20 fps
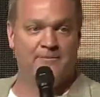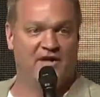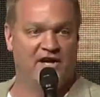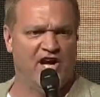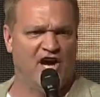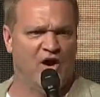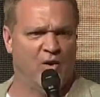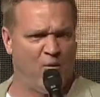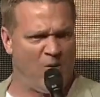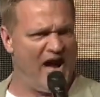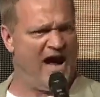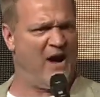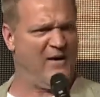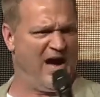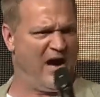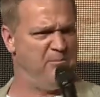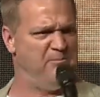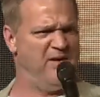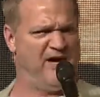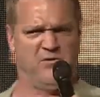to go, wow,
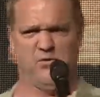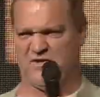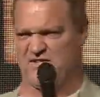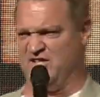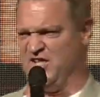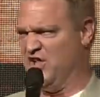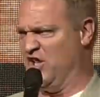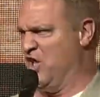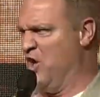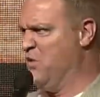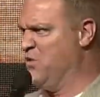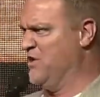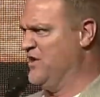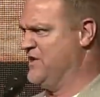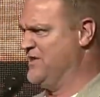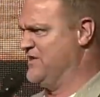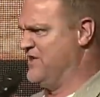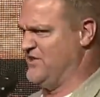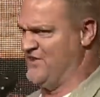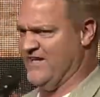how big was the
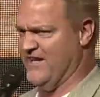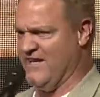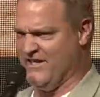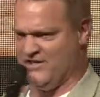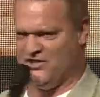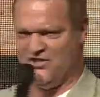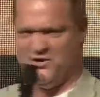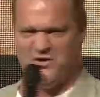Logan's thing? Did